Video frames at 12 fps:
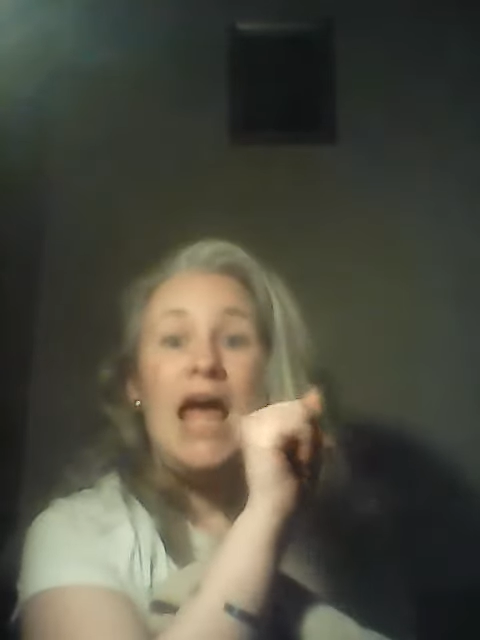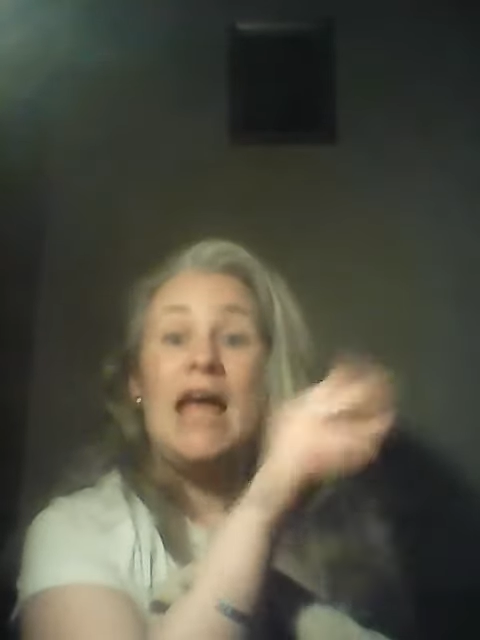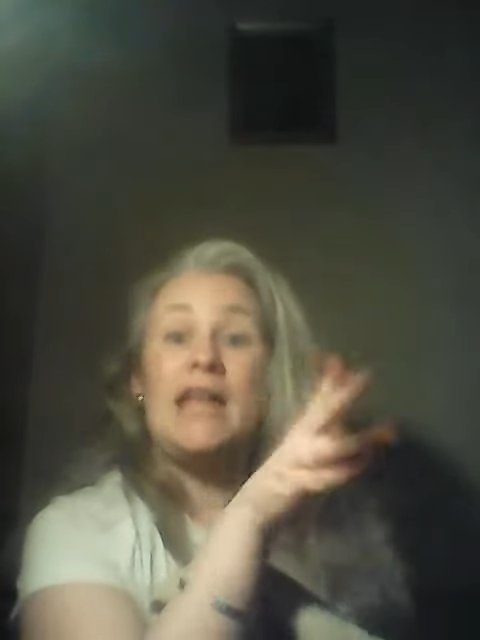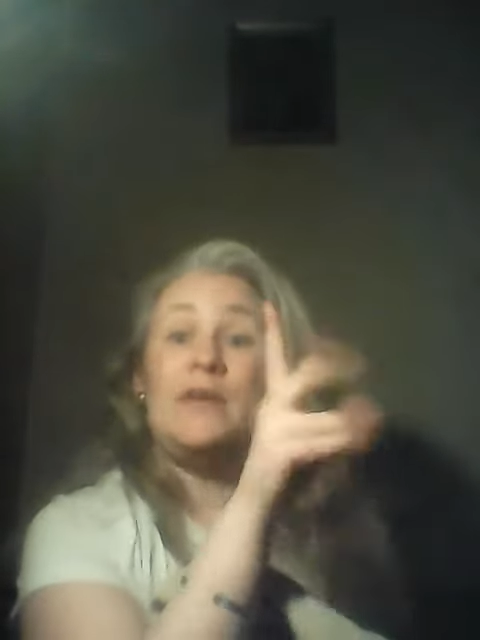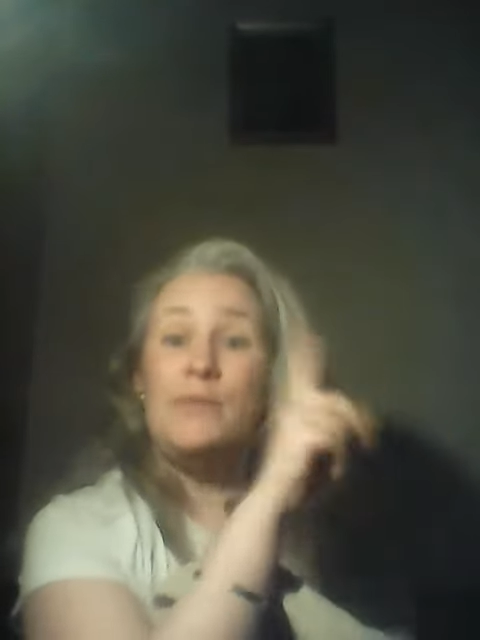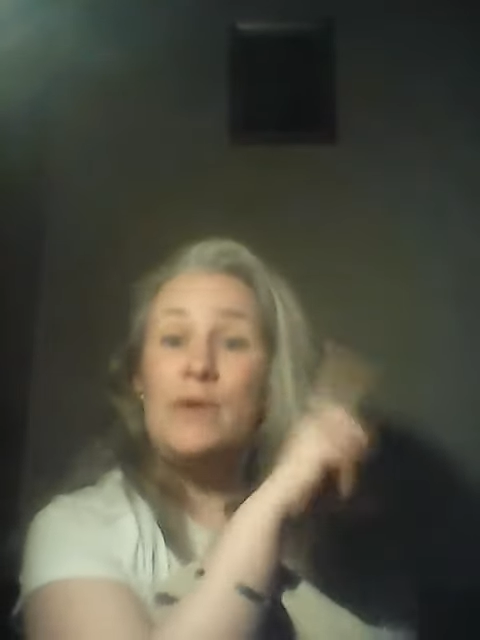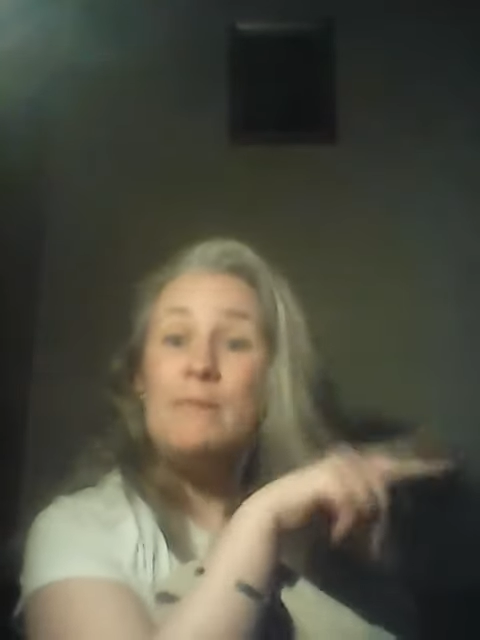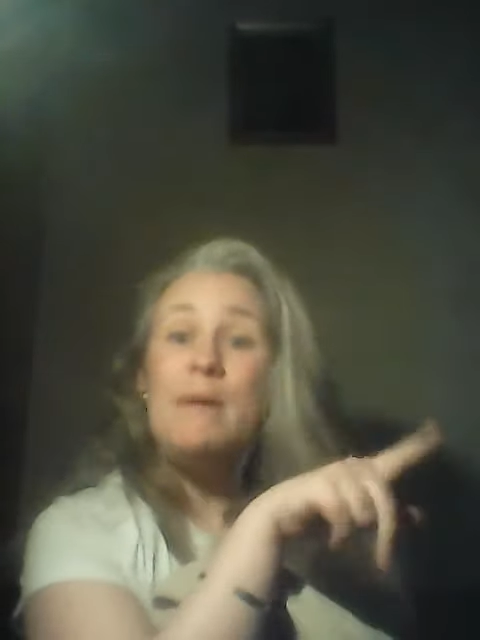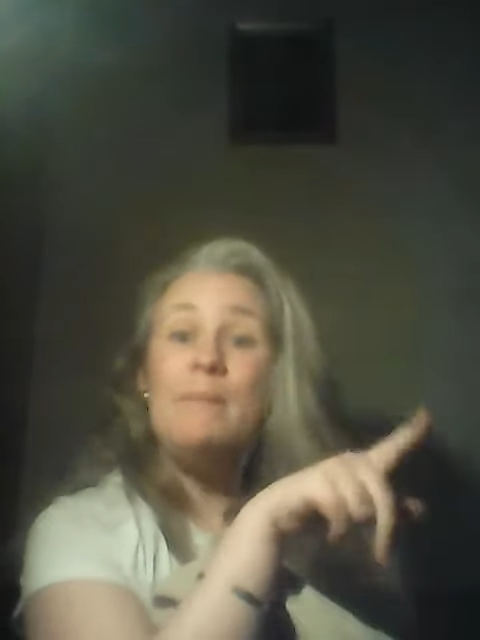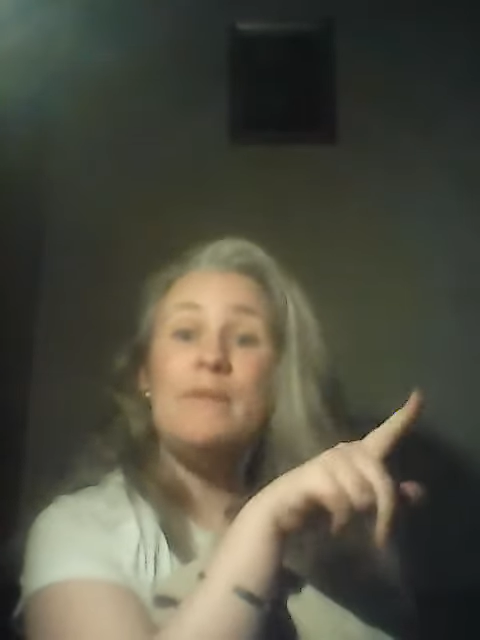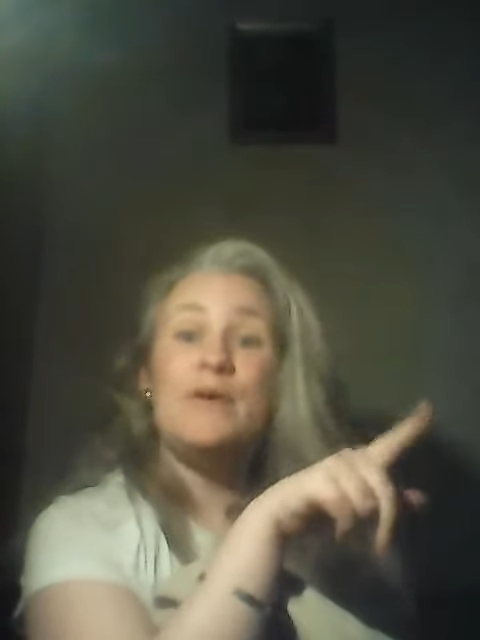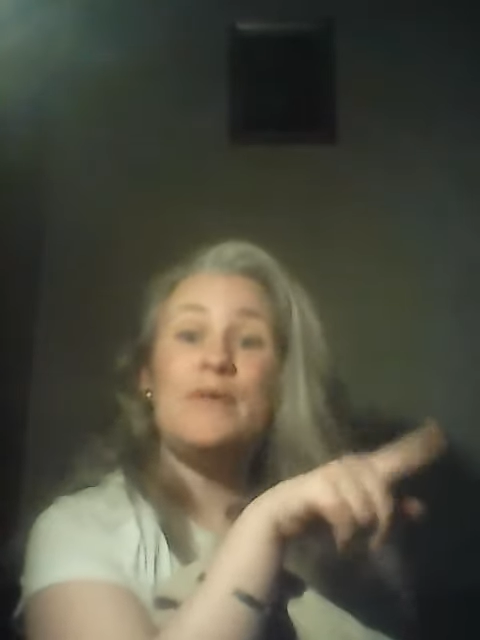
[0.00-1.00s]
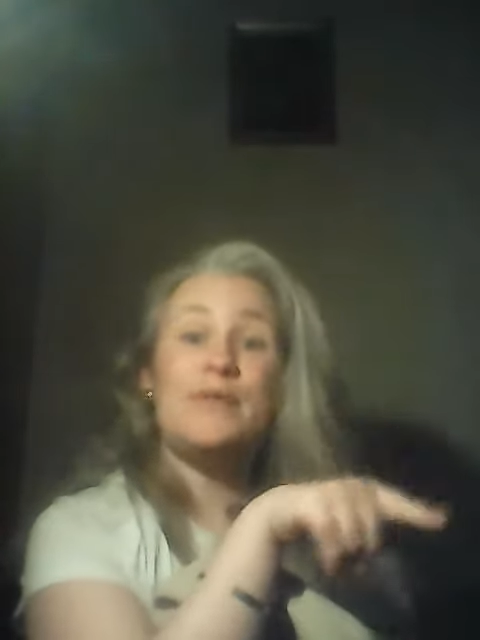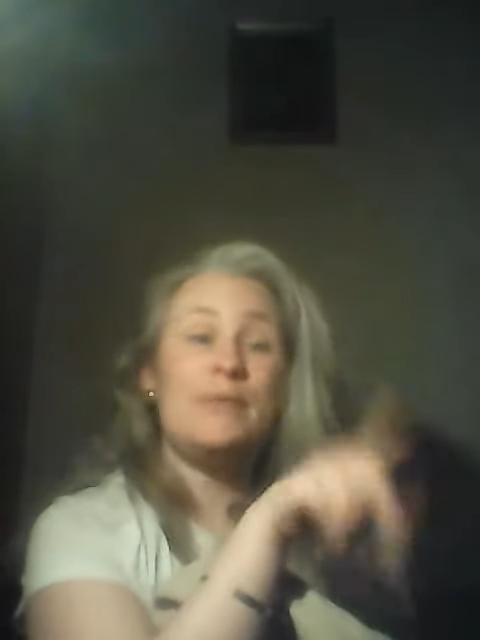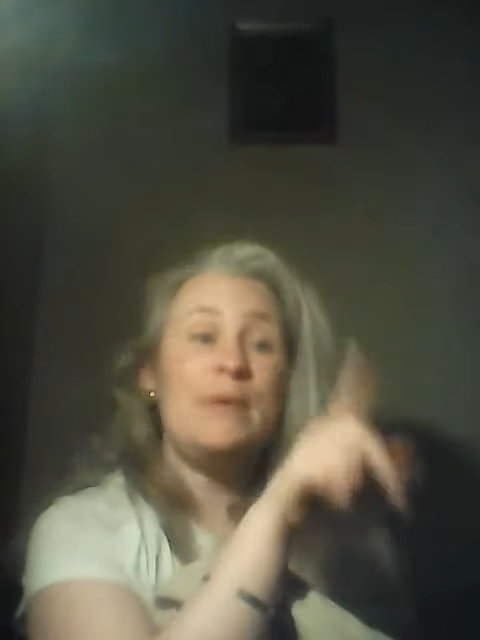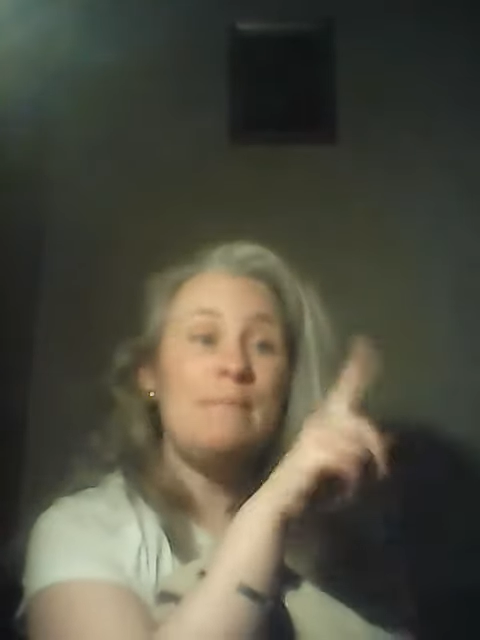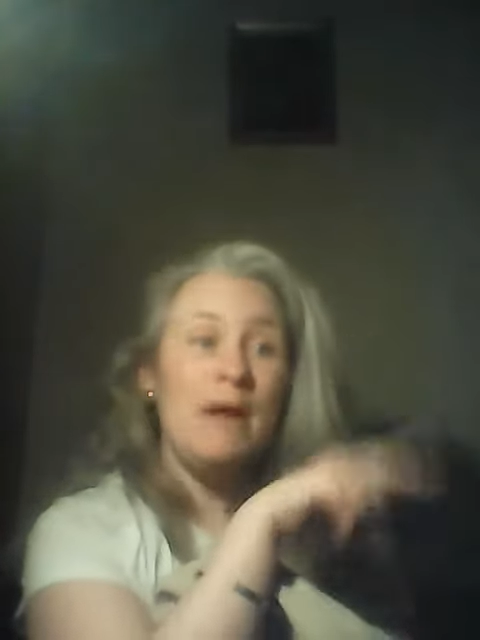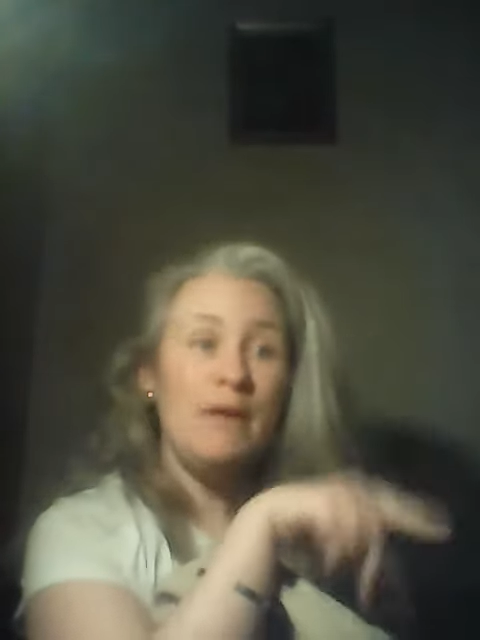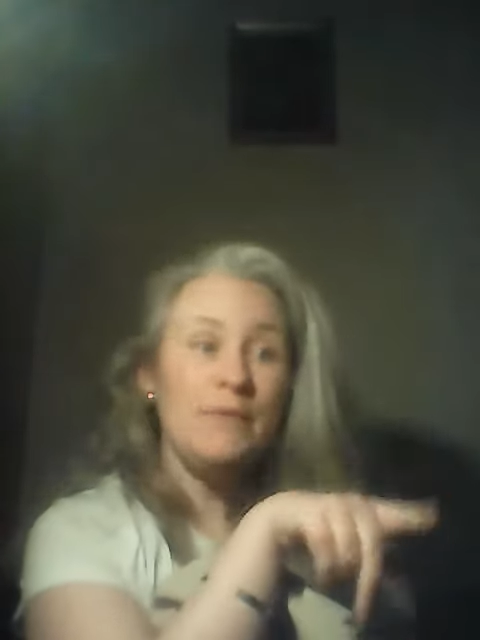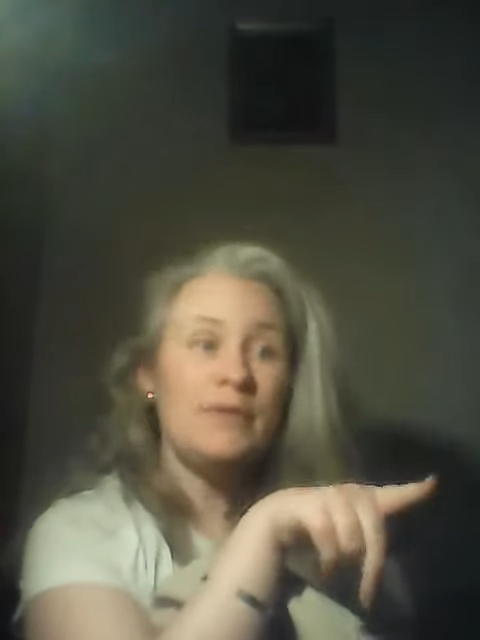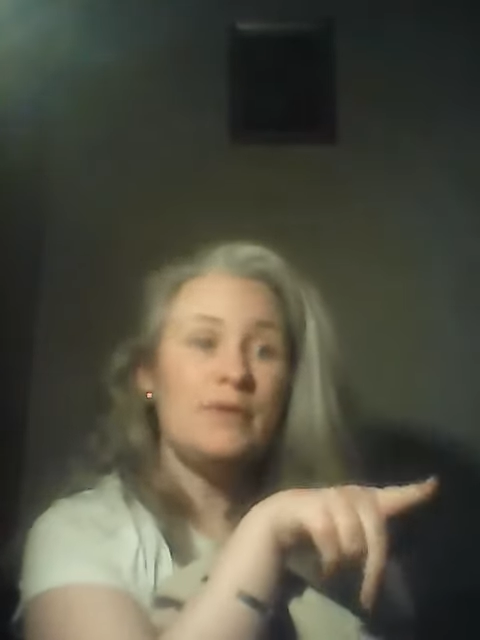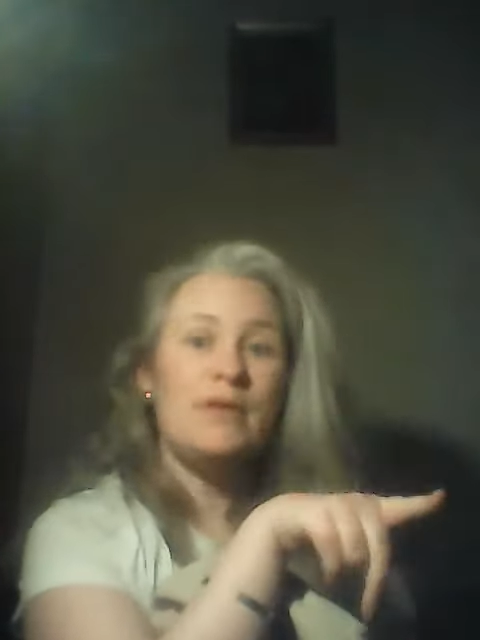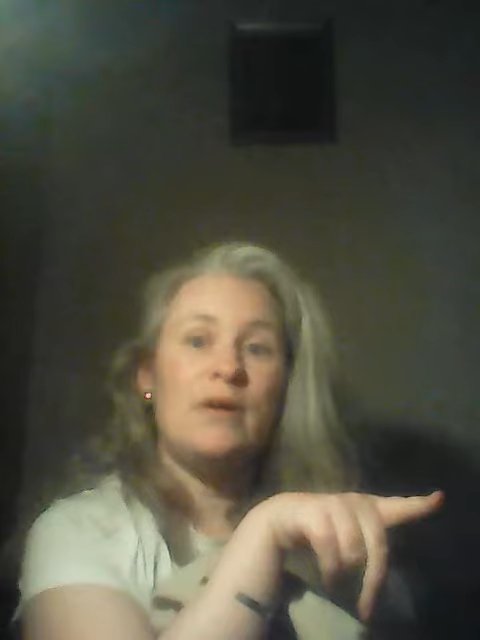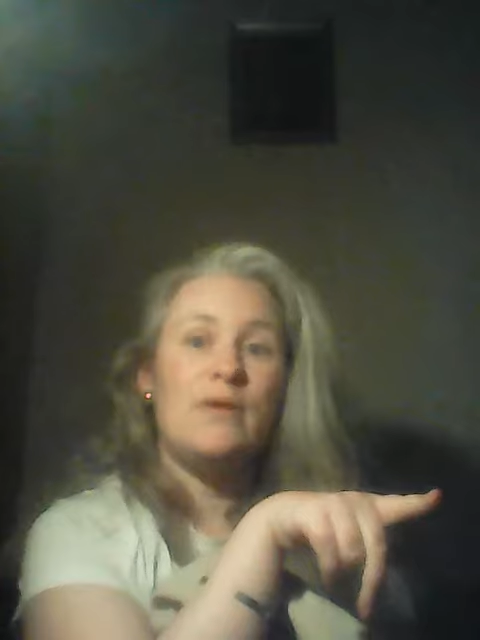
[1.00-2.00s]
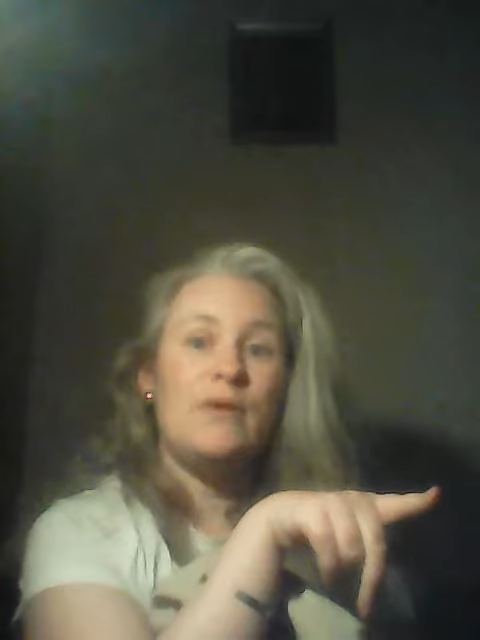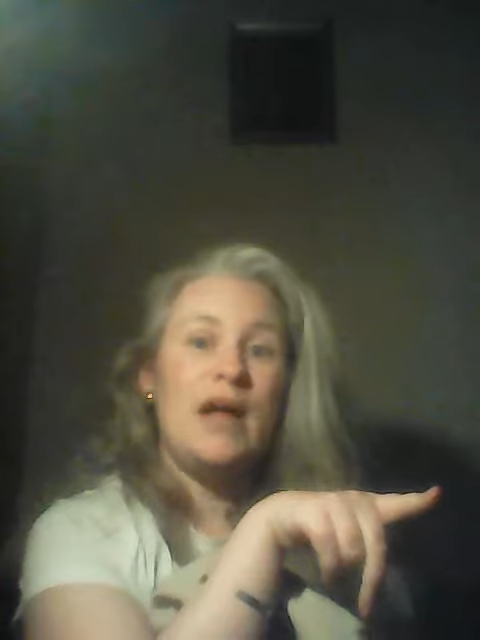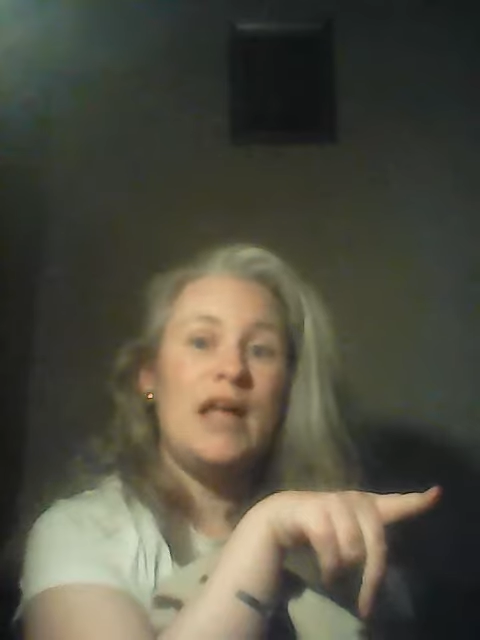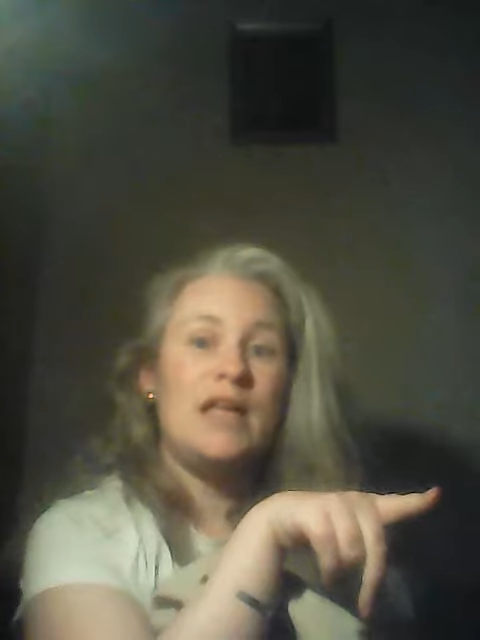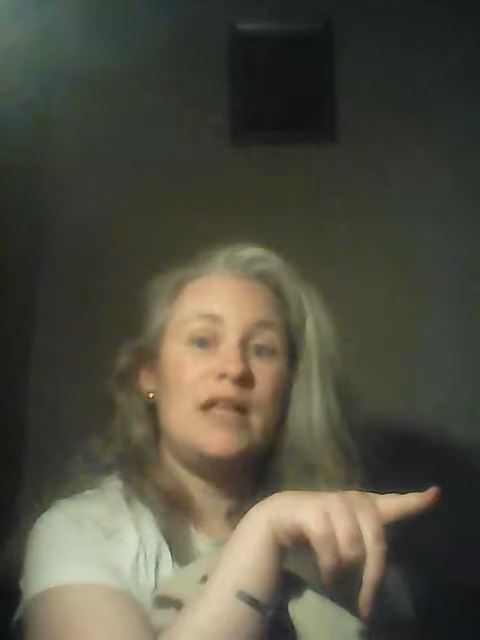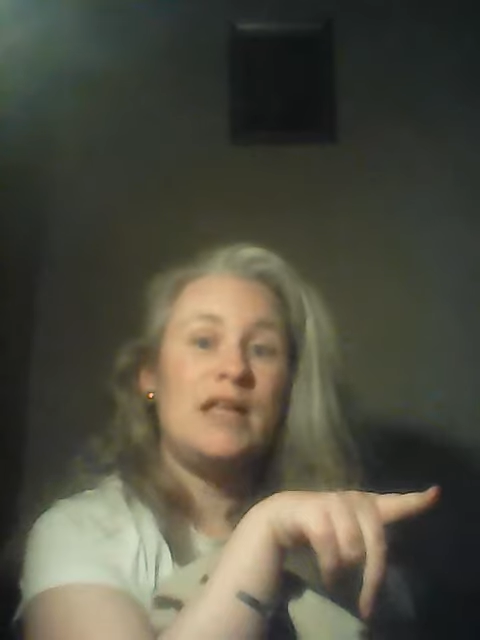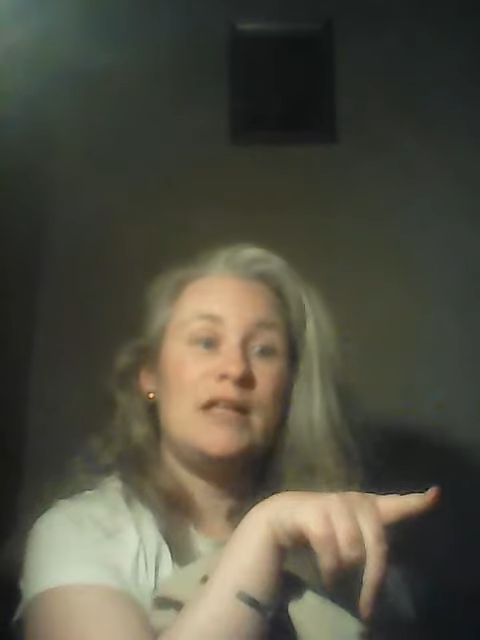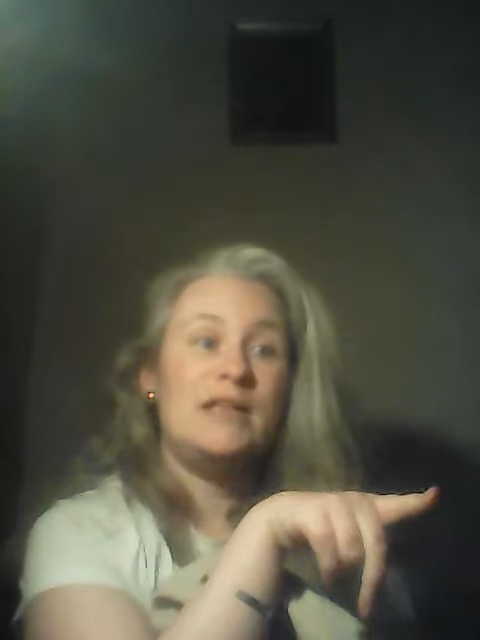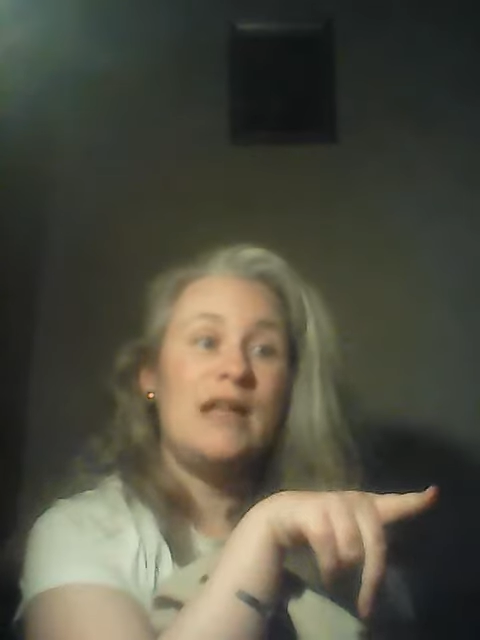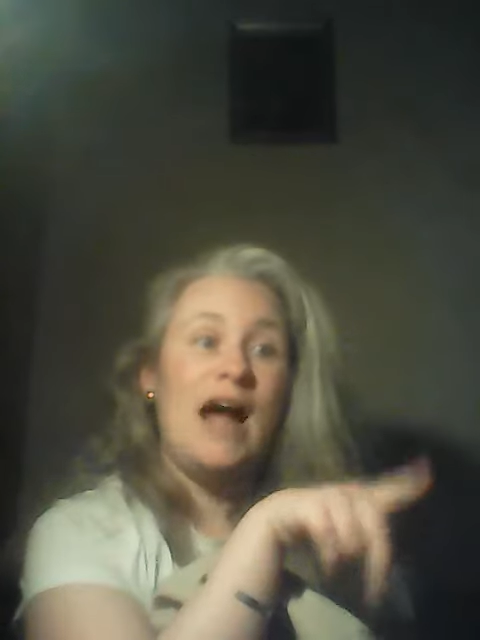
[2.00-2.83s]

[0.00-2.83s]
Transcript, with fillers: and I remember three months ago eh,